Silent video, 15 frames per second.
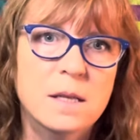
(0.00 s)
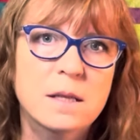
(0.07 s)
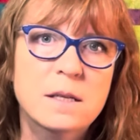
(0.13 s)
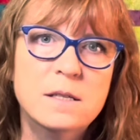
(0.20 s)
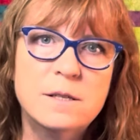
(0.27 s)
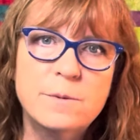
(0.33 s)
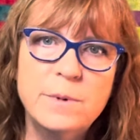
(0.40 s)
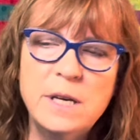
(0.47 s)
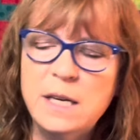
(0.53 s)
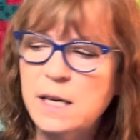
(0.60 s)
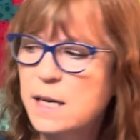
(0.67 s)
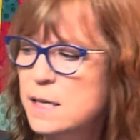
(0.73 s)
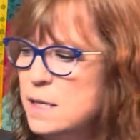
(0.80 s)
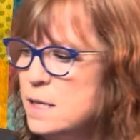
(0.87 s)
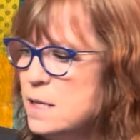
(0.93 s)
this
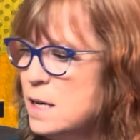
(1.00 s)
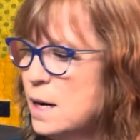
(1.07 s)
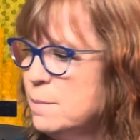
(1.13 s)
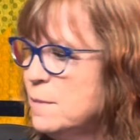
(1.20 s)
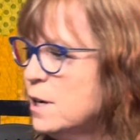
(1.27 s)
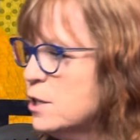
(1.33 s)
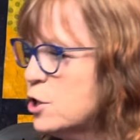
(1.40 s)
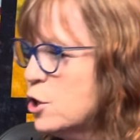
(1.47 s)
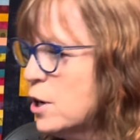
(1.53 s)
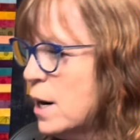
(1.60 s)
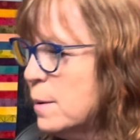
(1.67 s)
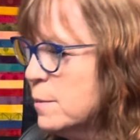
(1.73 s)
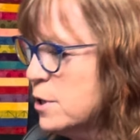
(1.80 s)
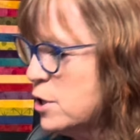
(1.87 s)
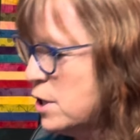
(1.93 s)
weekend, I'm not sure
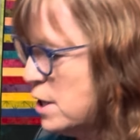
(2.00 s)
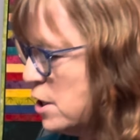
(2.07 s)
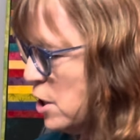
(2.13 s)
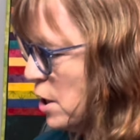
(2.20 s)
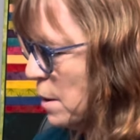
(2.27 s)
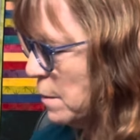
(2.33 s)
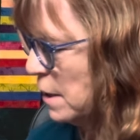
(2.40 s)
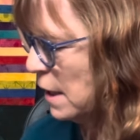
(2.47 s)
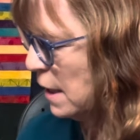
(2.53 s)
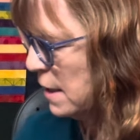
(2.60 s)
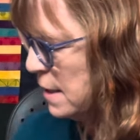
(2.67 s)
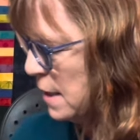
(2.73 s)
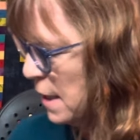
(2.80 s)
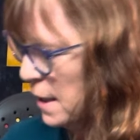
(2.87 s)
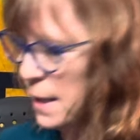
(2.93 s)
how much stitching I'm gonna
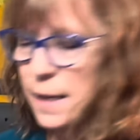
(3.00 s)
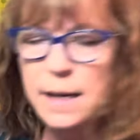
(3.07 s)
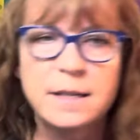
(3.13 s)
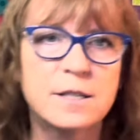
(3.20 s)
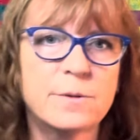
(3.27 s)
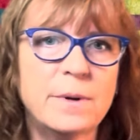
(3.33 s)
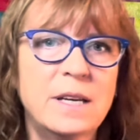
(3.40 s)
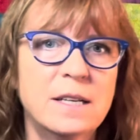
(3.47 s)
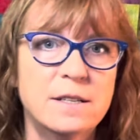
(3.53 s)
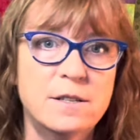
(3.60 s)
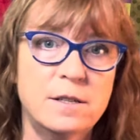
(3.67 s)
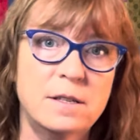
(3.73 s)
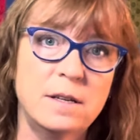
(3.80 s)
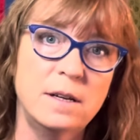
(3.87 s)
get done and next weekend